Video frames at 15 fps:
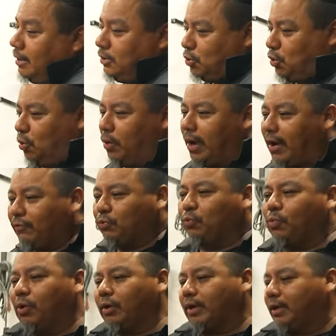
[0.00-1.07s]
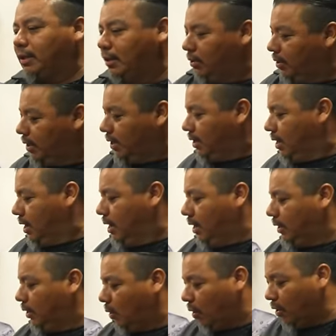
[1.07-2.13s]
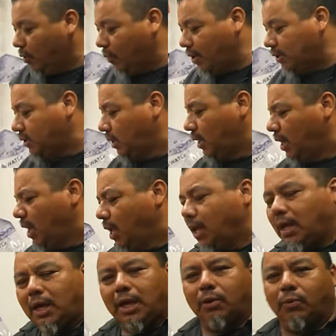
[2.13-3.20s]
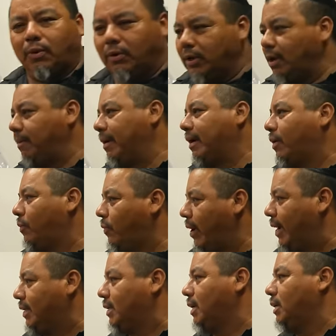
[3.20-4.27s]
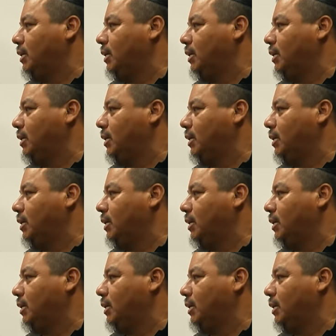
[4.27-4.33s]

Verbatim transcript: So we have to work in the other ones, and we're gonna make it right.